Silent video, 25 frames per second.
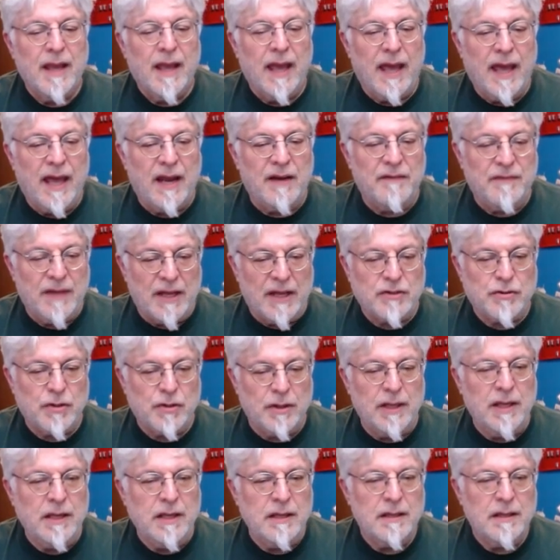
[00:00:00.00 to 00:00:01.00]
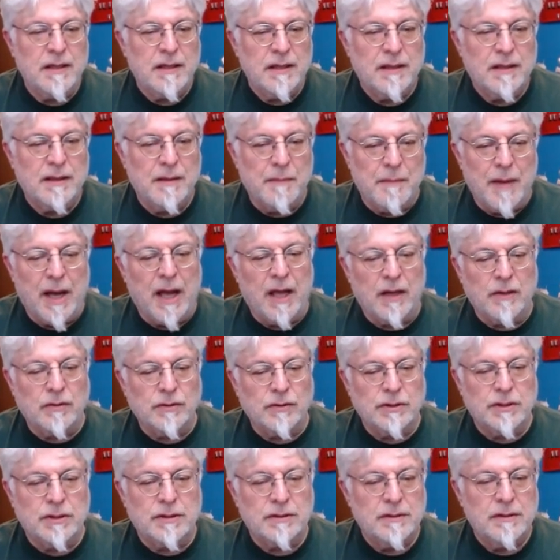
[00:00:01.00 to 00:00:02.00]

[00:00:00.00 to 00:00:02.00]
And eventually, the models